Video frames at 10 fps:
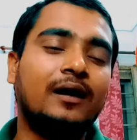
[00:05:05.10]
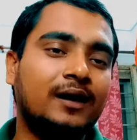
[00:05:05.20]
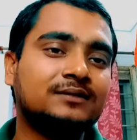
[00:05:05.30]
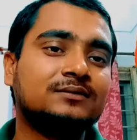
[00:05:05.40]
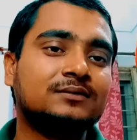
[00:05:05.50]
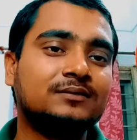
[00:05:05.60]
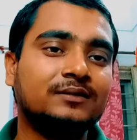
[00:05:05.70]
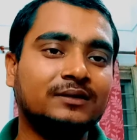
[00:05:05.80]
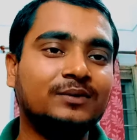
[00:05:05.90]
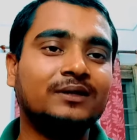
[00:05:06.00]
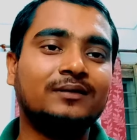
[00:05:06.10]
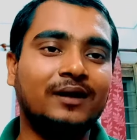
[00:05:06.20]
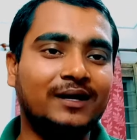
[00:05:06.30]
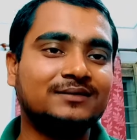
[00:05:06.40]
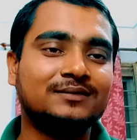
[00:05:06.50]
ask, even
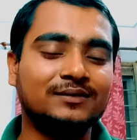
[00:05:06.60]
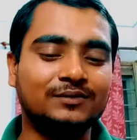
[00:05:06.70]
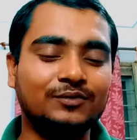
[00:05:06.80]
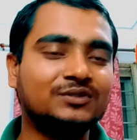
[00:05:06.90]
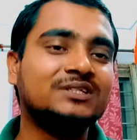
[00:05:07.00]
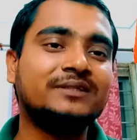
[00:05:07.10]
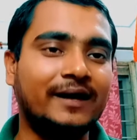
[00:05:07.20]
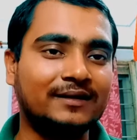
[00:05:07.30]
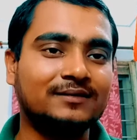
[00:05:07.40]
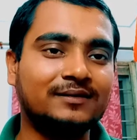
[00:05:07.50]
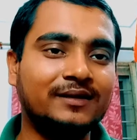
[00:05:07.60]
ask, not just ask,